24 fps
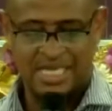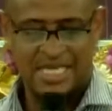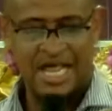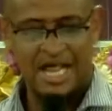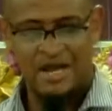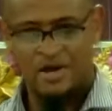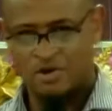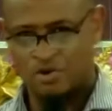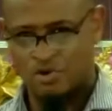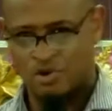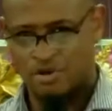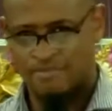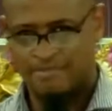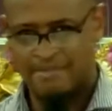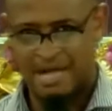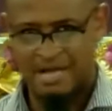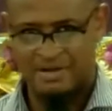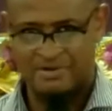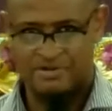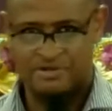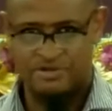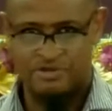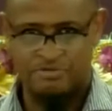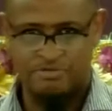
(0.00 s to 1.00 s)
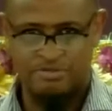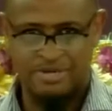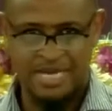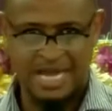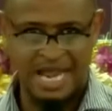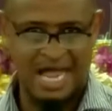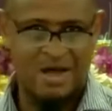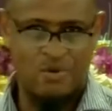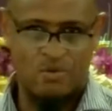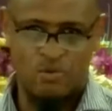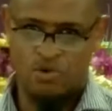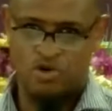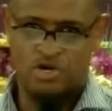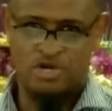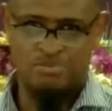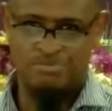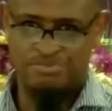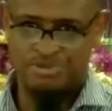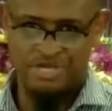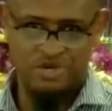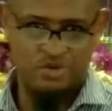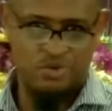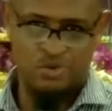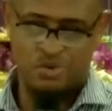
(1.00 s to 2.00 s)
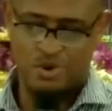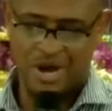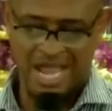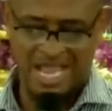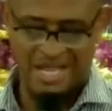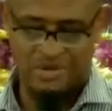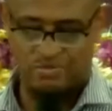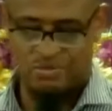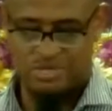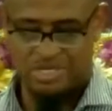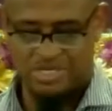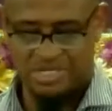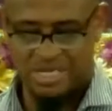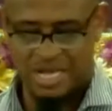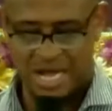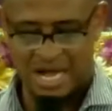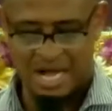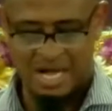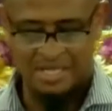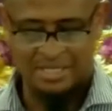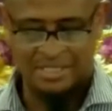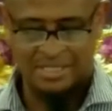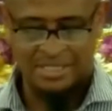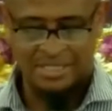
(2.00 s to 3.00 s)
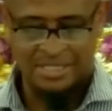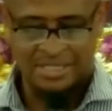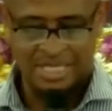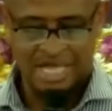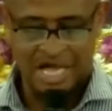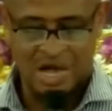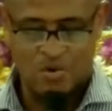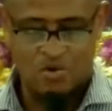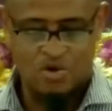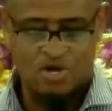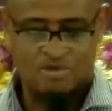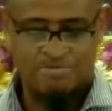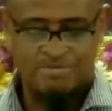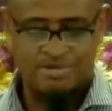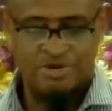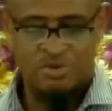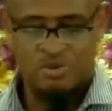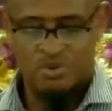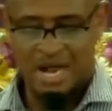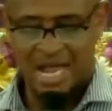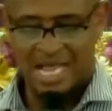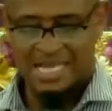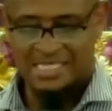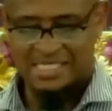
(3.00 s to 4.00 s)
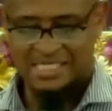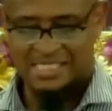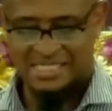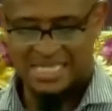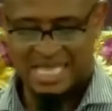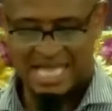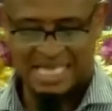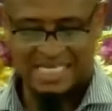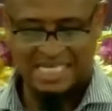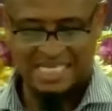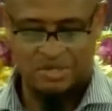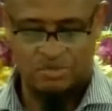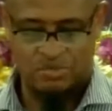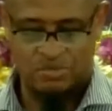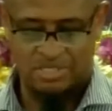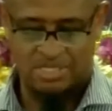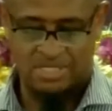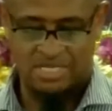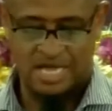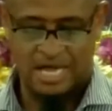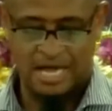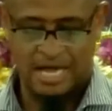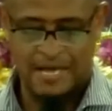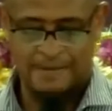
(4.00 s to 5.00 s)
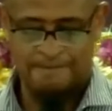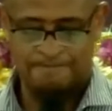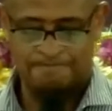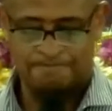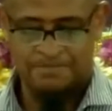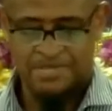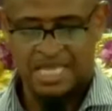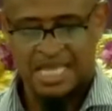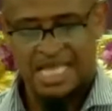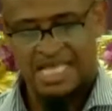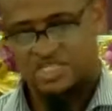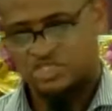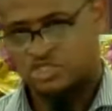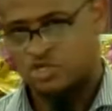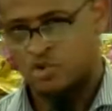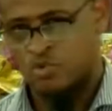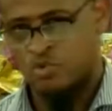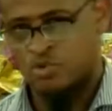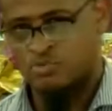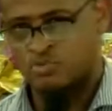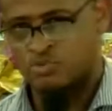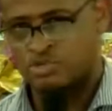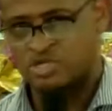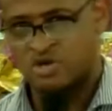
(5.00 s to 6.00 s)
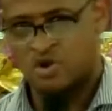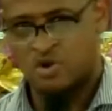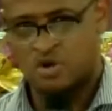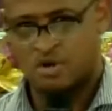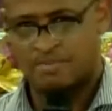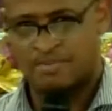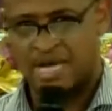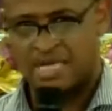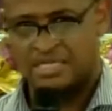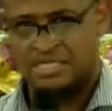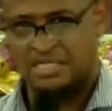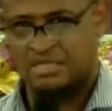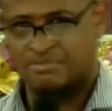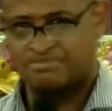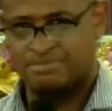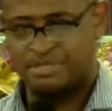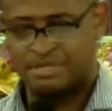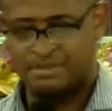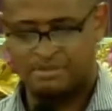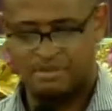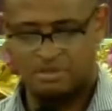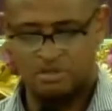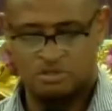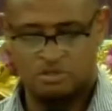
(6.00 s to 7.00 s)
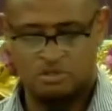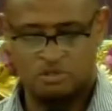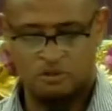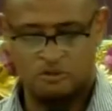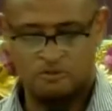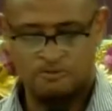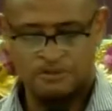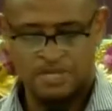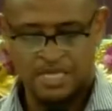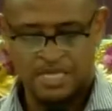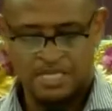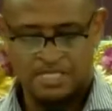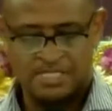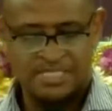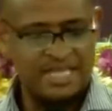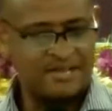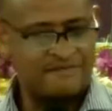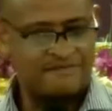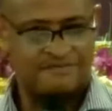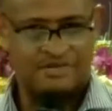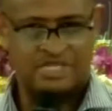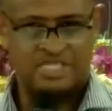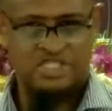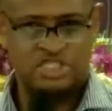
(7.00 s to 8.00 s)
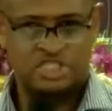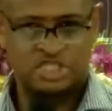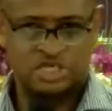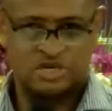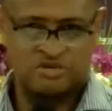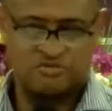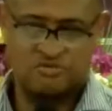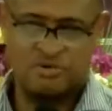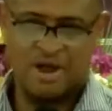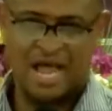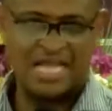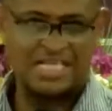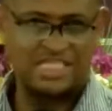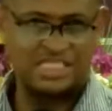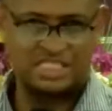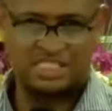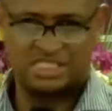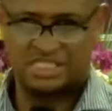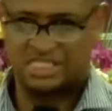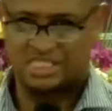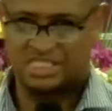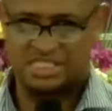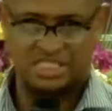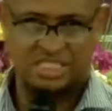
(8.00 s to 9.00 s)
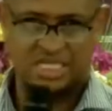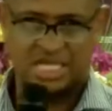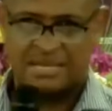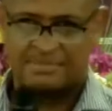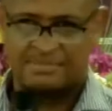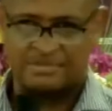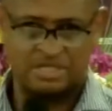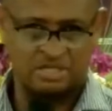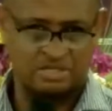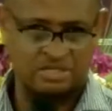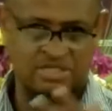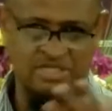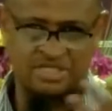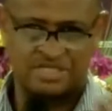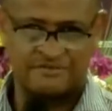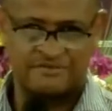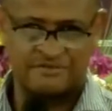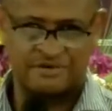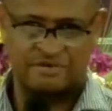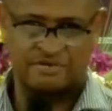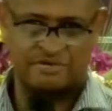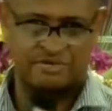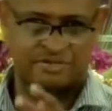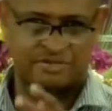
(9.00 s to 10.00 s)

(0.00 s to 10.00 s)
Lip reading: I don't know about you, but I want to be right with God. I want to be right standing with God. And so when we talk about the biblical definition of righteousness, it comes up with different